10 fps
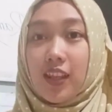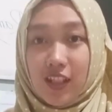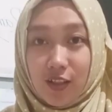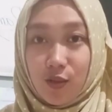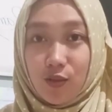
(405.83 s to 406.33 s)

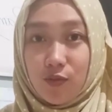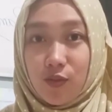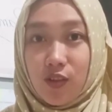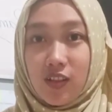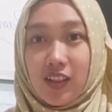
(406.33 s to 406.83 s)
Thank you
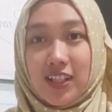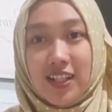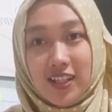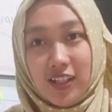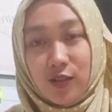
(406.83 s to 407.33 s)
for
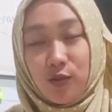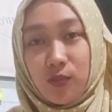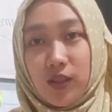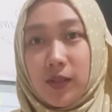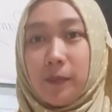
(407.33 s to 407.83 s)
listening to
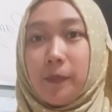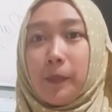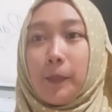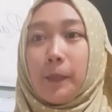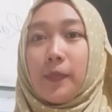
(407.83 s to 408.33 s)
me,
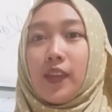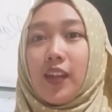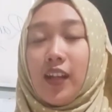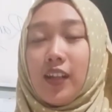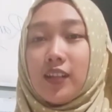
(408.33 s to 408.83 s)

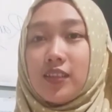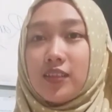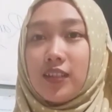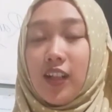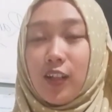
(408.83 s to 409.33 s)

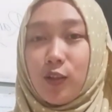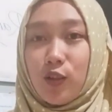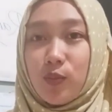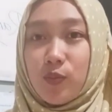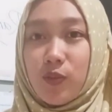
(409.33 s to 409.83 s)
and I
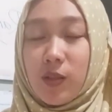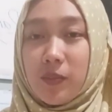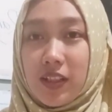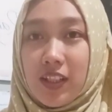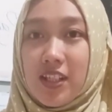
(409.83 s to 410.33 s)
hope we will
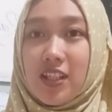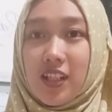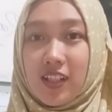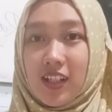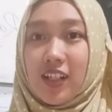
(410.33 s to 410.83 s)
meet in
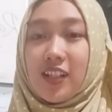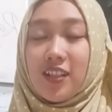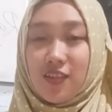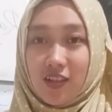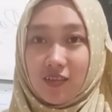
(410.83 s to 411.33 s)
Jannah,
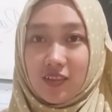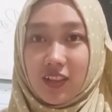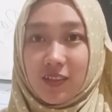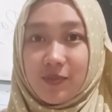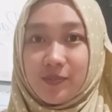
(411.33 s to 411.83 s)

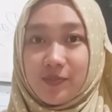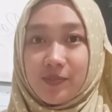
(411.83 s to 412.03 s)
inshallah.